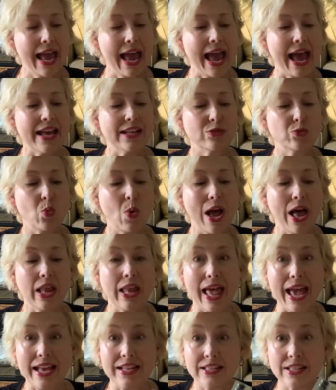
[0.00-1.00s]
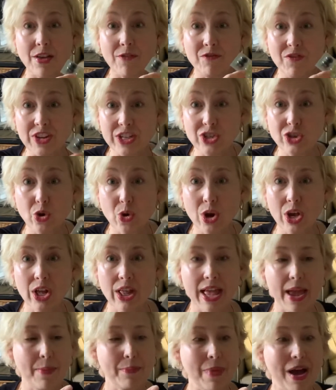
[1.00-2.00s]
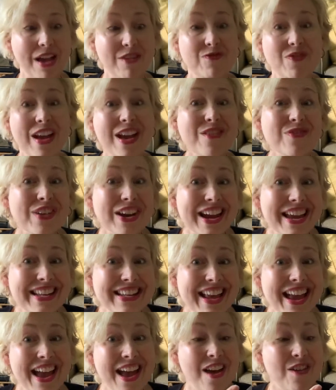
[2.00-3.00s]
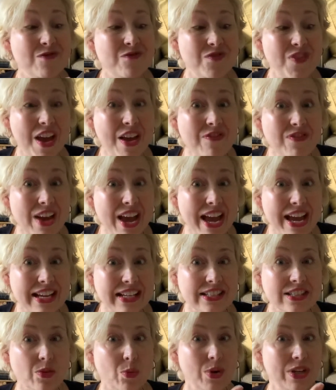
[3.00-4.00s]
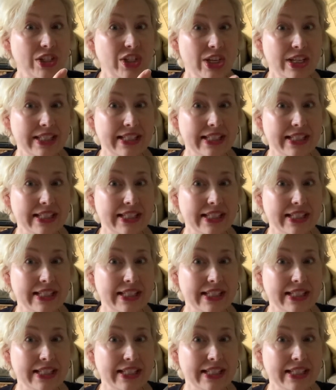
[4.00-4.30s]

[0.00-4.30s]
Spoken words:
as well as fish oil, and my favorite, Vivix, which is